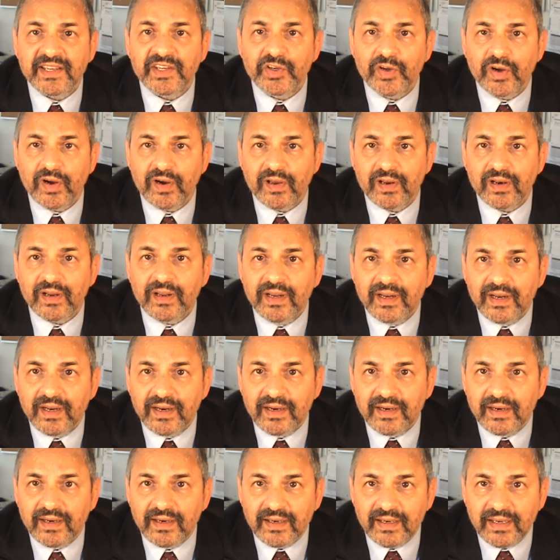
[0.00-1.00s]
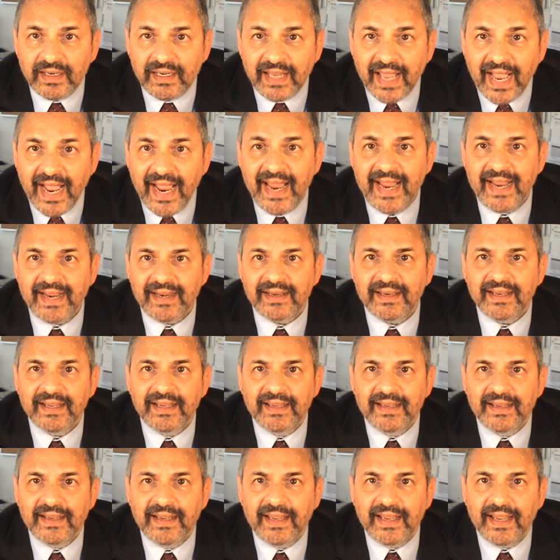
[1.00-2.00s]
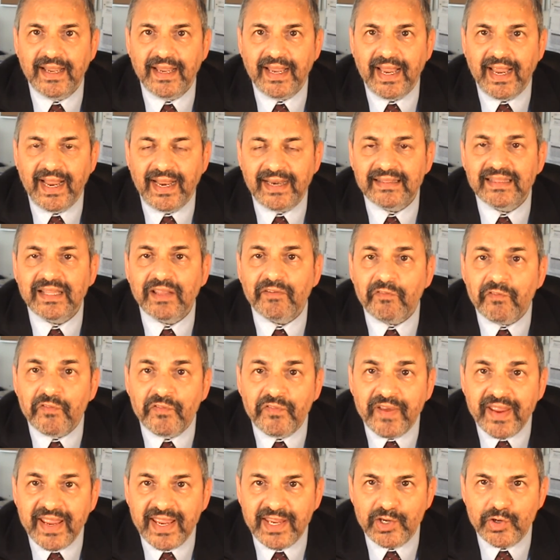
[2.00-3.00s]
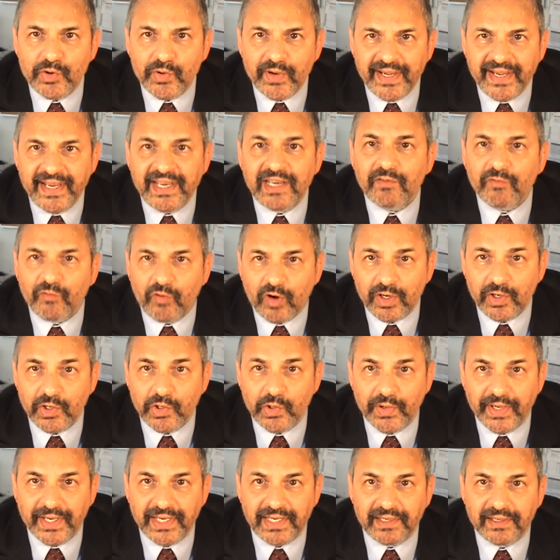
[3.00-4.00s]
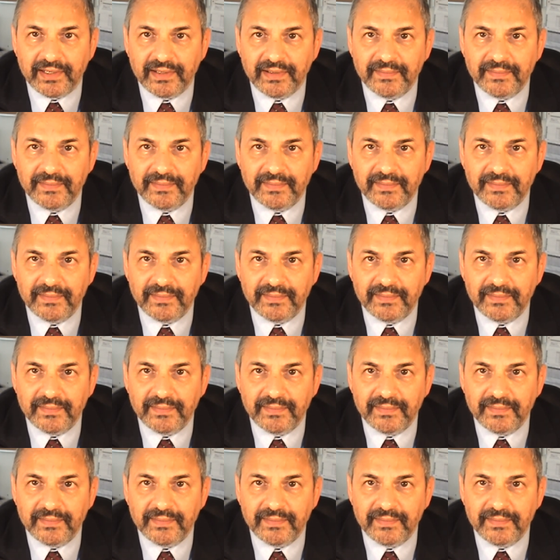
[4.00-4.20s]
your diet and the way you eat what you eat.